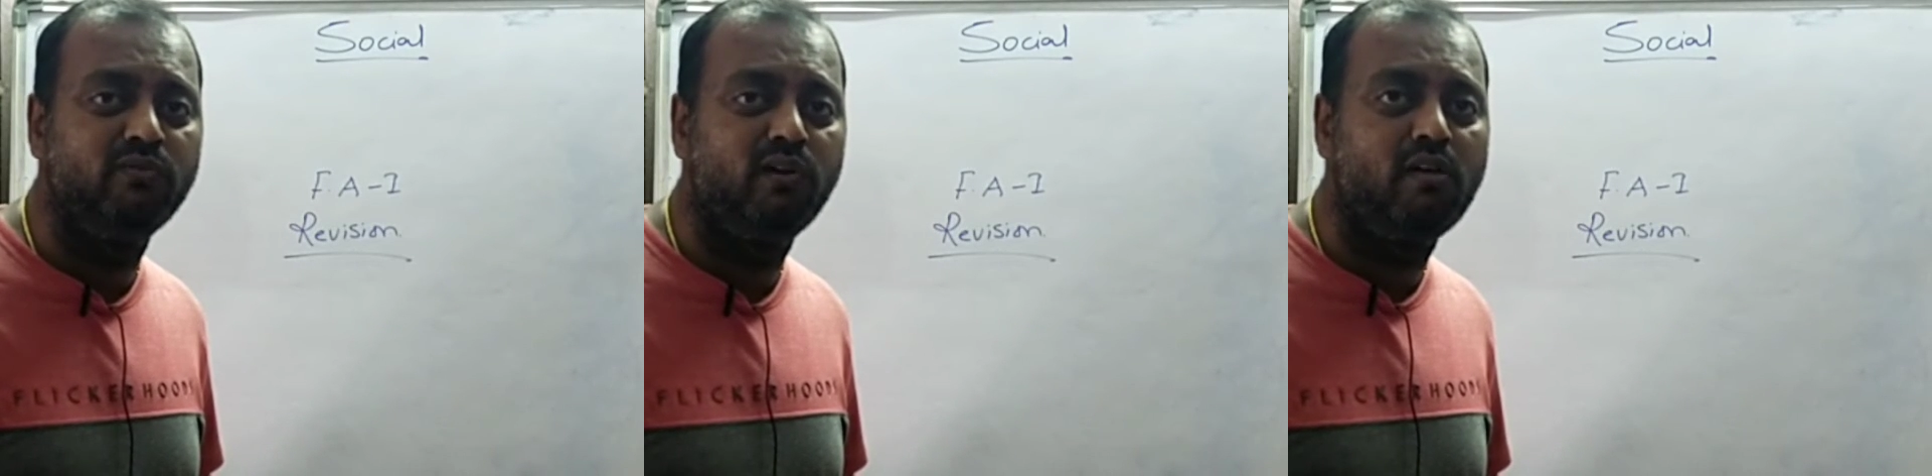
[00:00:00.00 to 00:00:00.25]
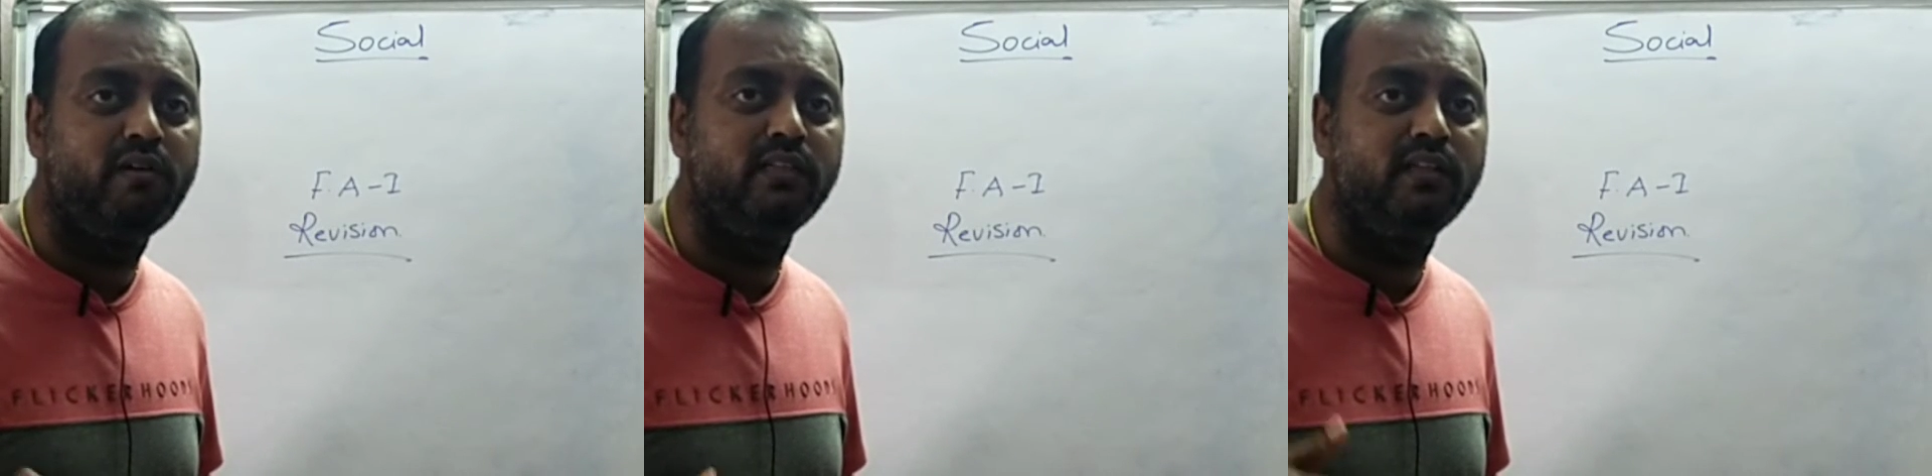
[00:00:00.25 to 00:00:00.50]

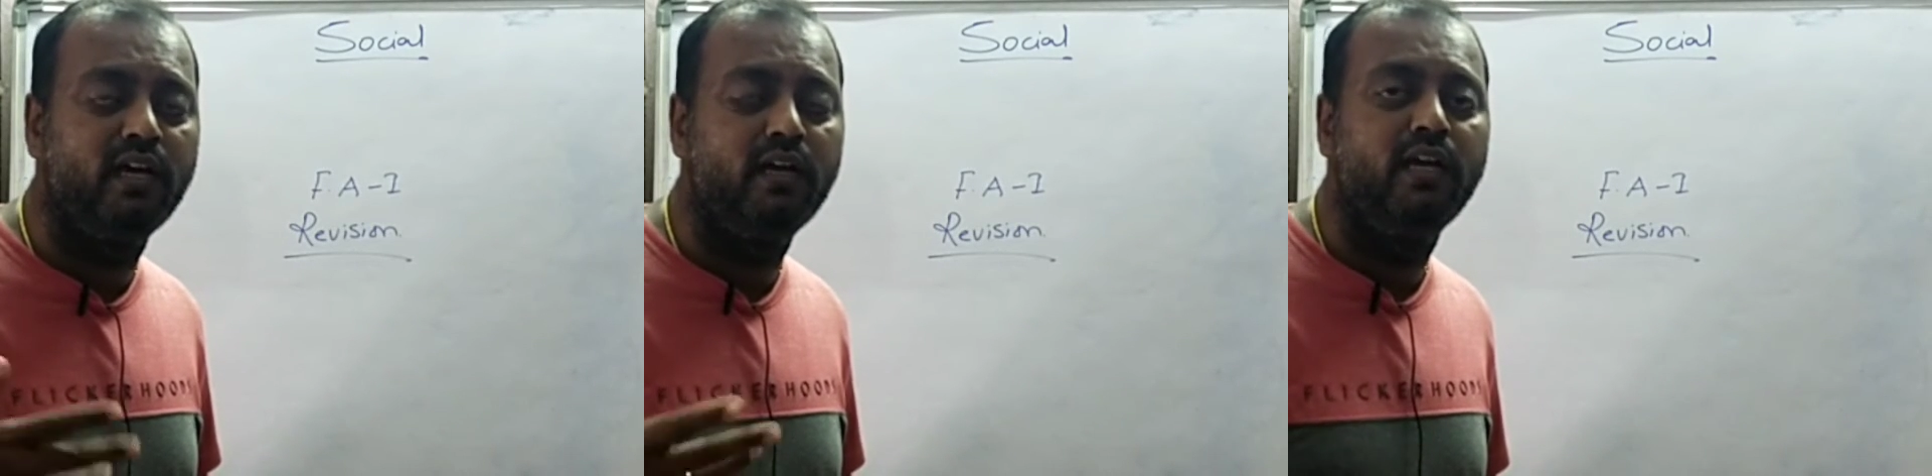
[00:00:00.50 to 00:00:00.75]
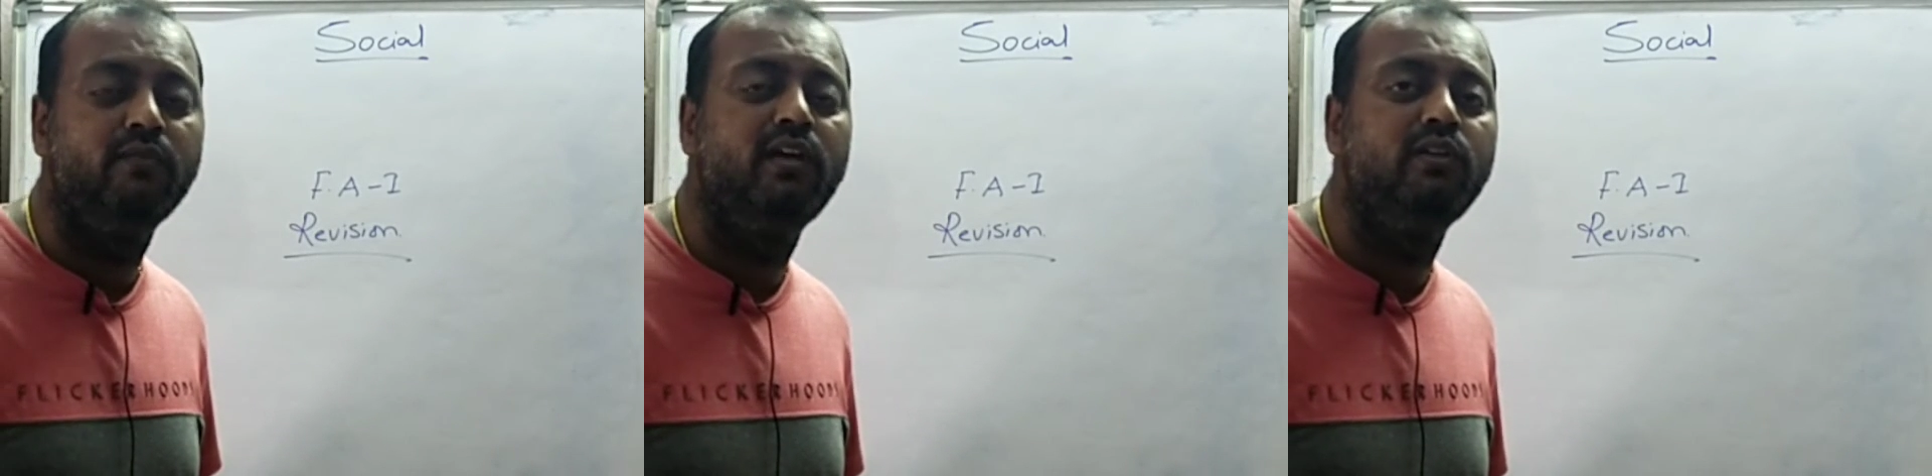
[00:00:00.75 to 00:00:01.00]
involved in the
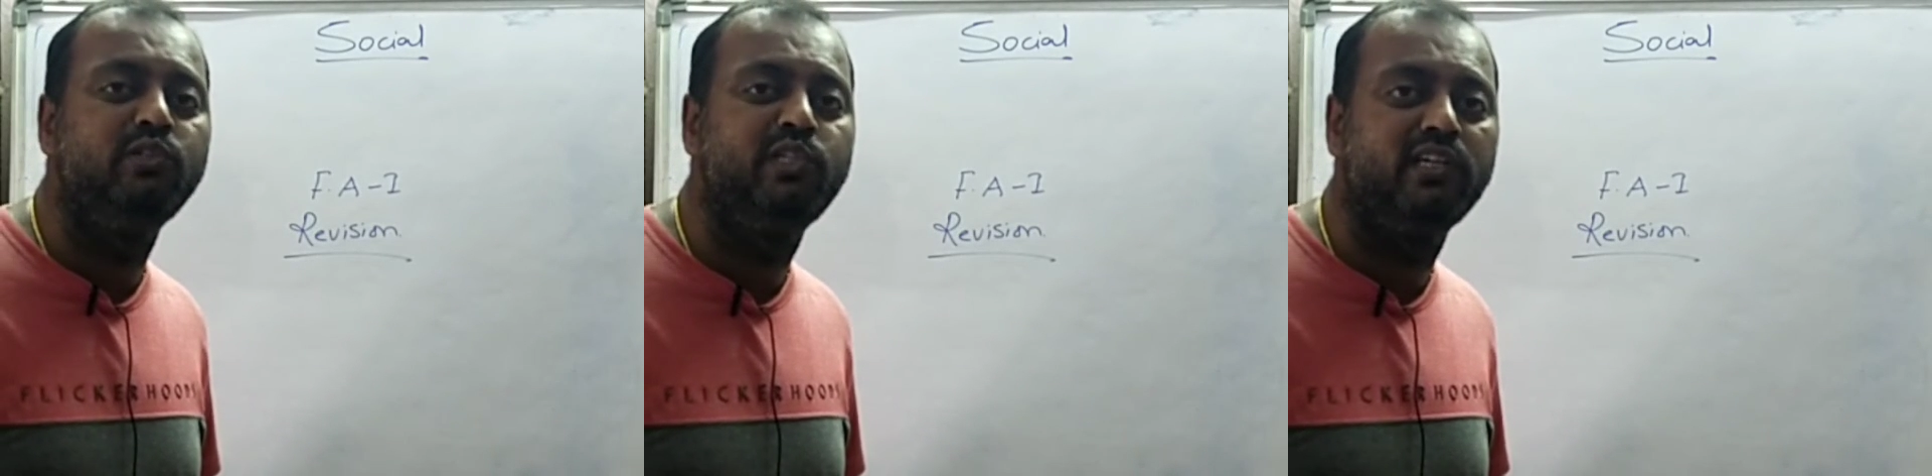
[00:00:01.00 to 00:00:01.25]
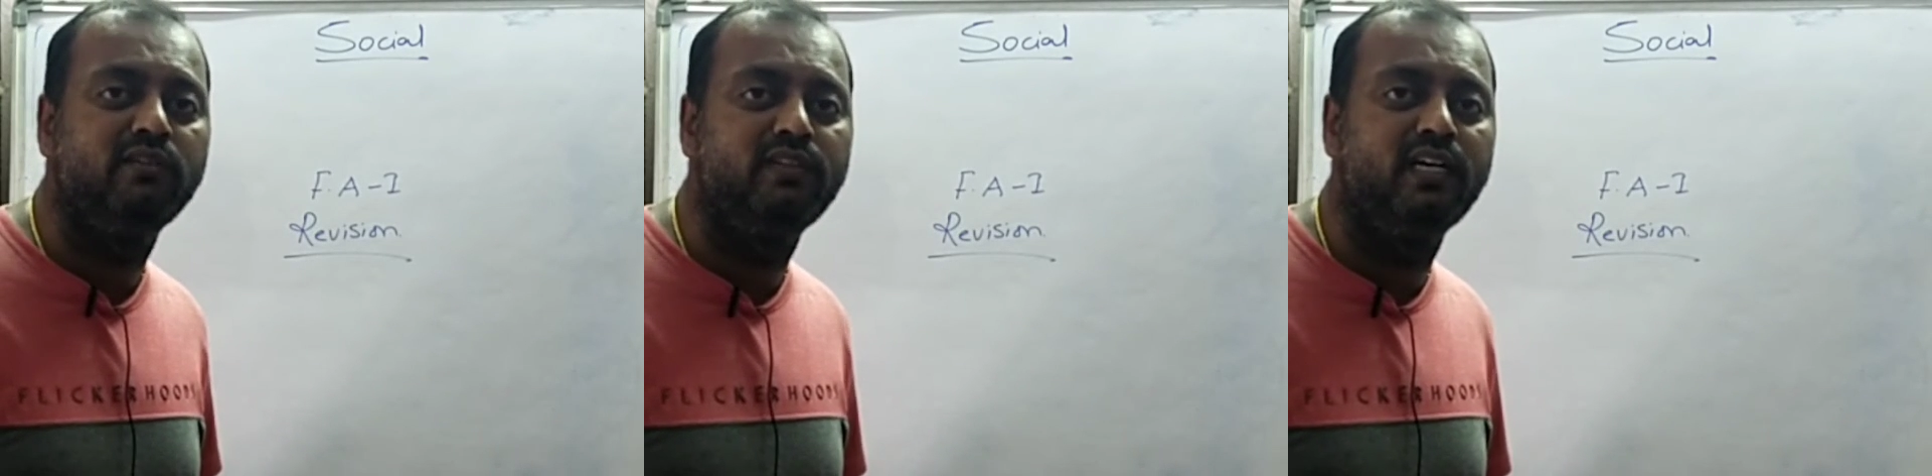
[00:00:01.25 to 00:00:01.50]

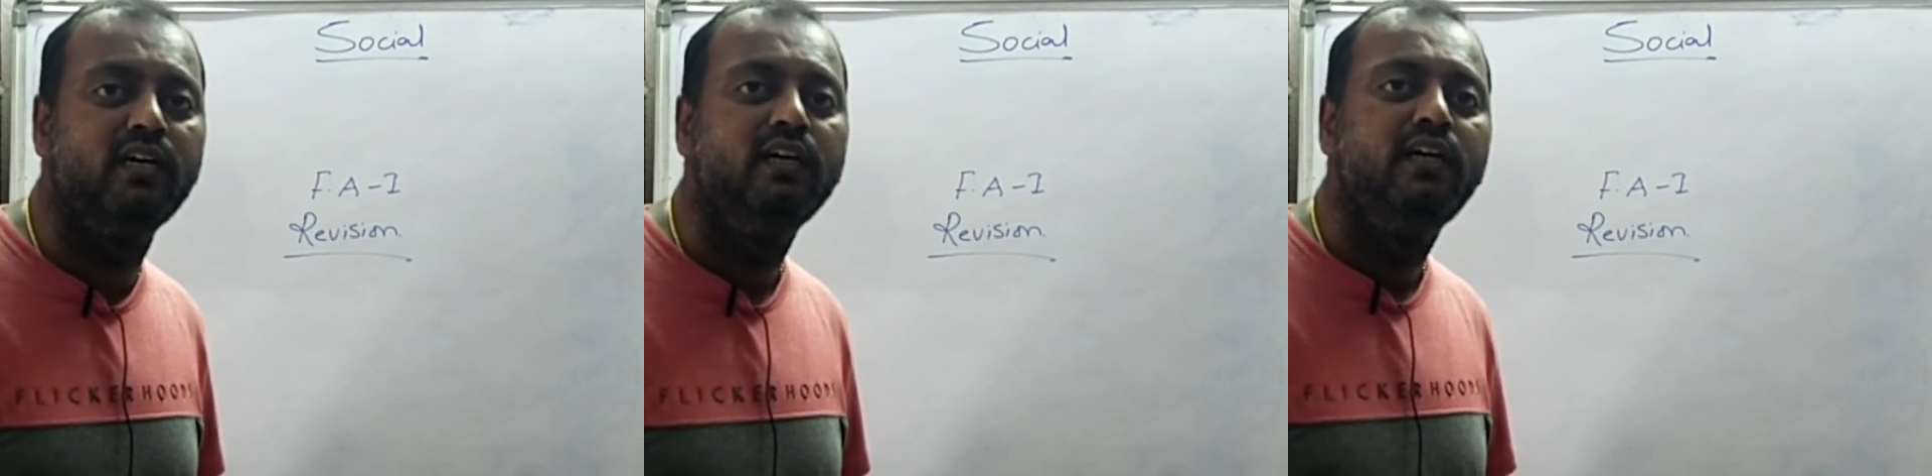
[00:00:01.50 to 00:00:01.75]
evolution of the